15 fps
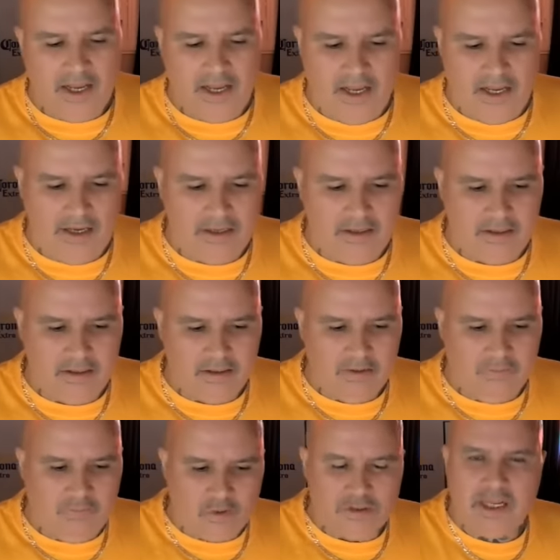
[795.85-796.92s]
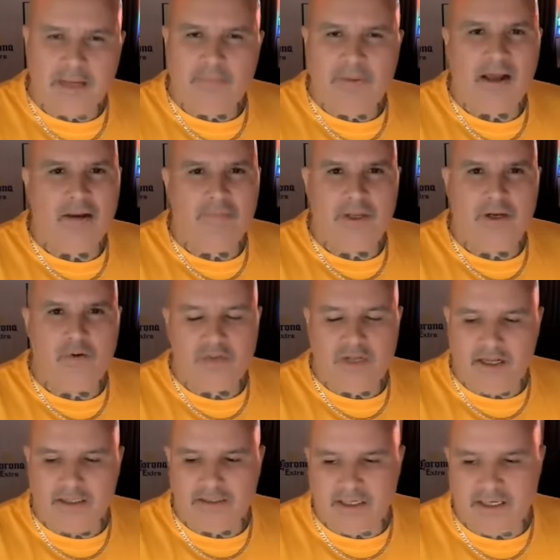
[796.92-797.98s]
And the first thing Palomino
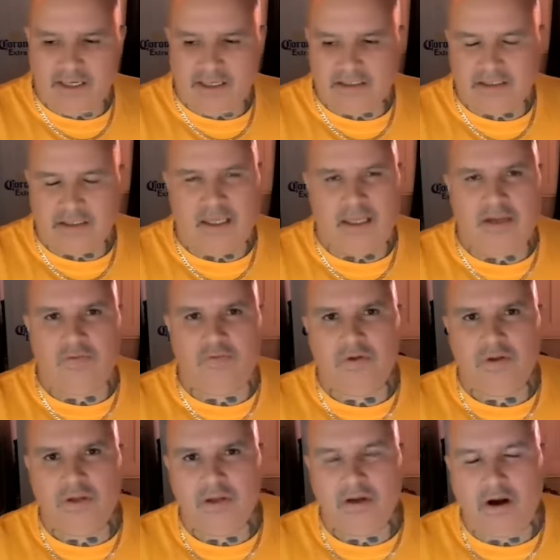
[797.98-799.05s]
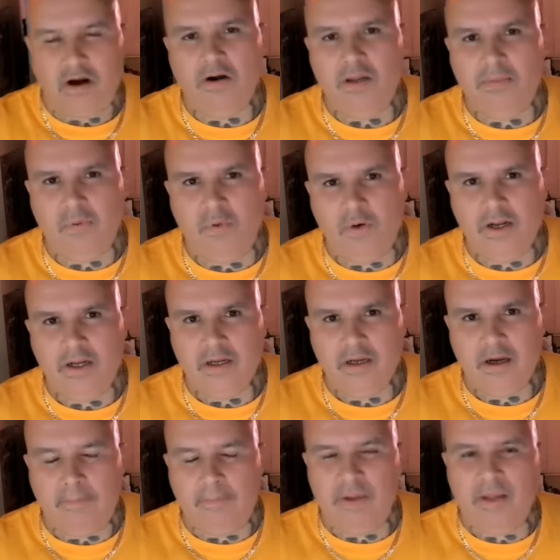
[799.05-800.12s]
does is give Artie Boy
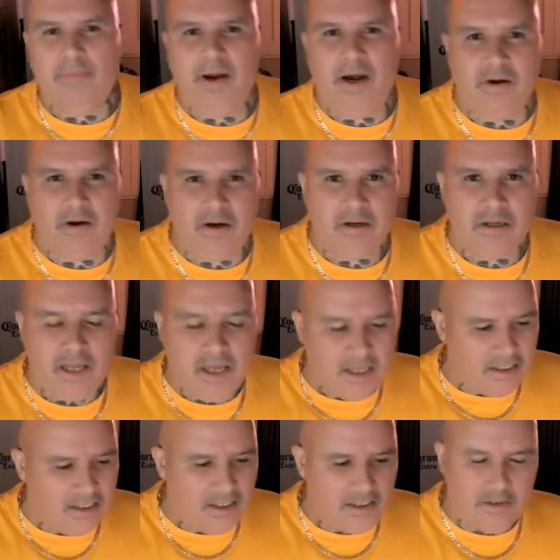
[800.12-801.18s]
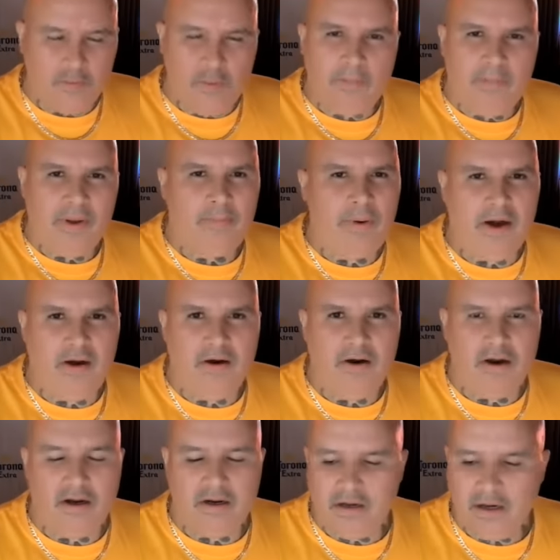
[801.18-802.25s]
a big bear hug. He gives him a big bear
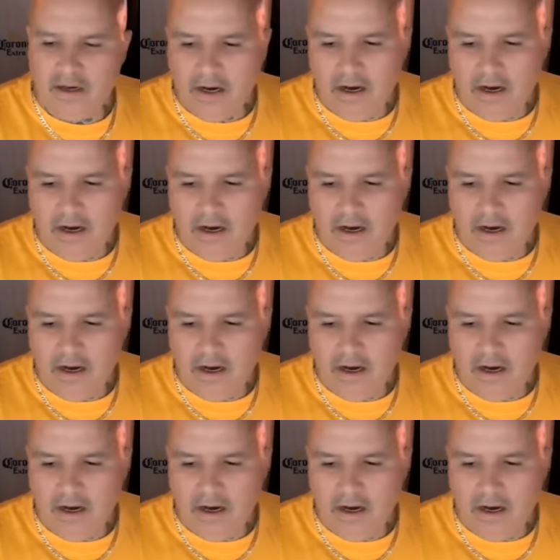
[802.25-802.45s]
hug,